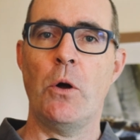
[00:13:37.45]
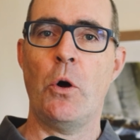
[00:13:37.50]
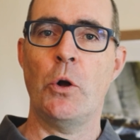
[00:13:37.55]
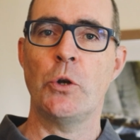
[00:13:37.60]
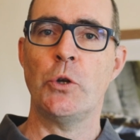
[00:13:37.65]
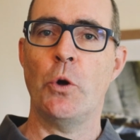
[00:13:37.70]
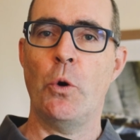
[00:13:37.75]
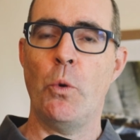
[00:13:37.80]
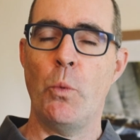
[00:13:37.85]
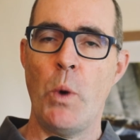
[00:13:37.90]
on
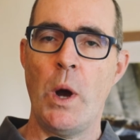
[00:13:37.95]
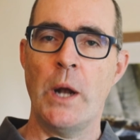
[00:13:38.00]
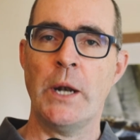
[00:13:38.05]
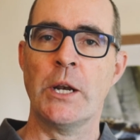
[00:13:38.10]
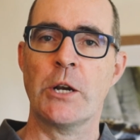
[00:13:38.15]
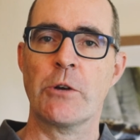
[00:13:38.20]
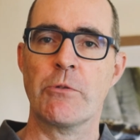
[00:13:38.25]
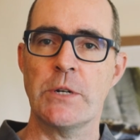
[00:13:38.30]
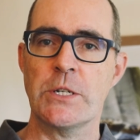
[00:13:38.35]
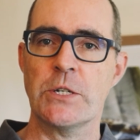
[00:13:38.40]
your
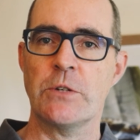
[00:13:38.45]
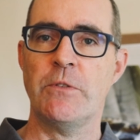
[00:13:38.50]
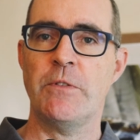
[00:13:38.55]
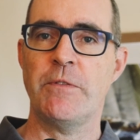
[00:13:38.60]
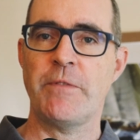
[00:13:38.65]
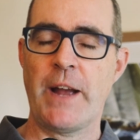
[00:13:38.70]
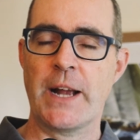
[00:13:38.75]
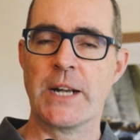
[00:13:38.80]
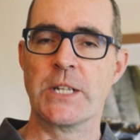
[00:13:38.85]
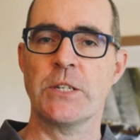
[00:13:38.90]
one critical
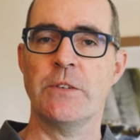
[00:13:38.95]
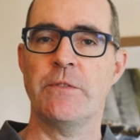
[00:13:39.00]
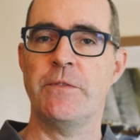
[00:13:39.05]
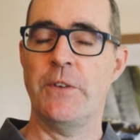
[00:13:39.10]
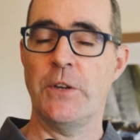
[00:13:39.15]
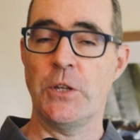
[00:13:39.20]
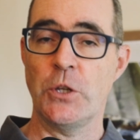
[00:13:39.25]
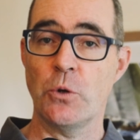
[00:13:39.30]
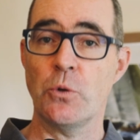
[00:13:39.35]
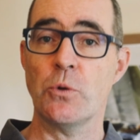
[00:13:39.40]
factor
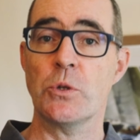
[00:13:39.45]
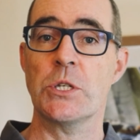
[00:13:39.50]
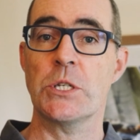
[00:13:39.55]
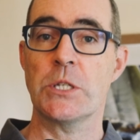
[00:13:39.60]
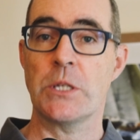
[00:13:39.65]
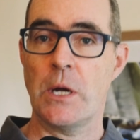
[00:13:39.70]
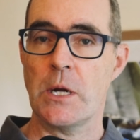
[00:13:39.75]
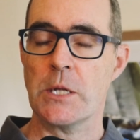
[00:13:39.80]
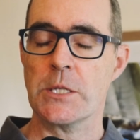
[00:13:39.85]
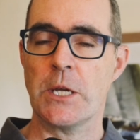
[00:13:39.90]
for your
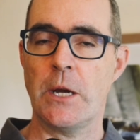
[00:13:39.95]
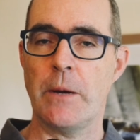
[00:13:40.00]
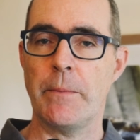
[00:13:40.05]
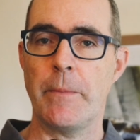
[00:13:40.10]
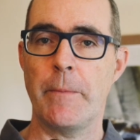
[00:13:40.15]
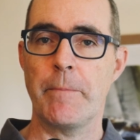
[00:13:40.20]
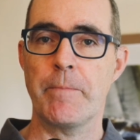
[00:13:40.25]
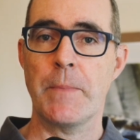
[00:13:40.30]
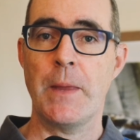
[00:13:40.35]
startup.